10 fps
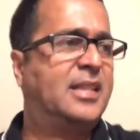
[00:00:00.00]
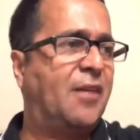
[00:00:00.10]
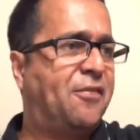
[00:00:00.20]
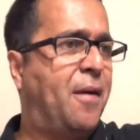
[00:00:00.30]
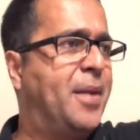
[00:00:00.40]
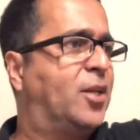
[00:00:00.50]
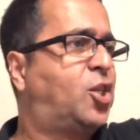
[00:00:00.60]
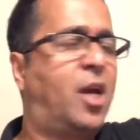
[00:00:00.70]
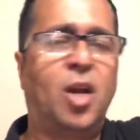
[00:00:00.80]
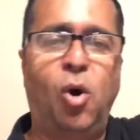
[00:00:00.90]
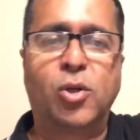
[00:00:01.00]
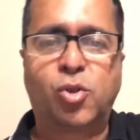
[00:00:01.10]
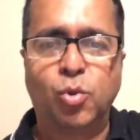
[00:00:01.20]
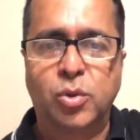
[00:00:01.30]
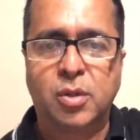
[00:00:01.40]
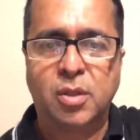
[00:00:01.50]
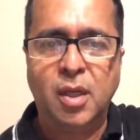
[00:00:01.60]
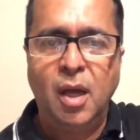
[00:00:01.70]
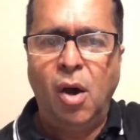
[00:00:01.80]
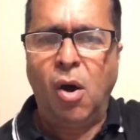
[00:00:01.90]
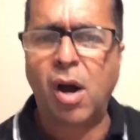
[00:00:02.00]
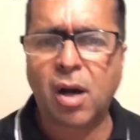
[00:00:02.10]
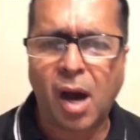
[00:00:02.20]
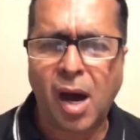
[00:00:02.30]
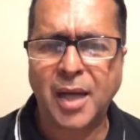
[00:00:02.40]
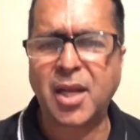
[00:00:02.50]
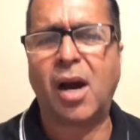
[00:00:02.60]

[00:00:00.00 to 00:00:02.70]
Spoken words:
Defamation lawsuit. Oh God,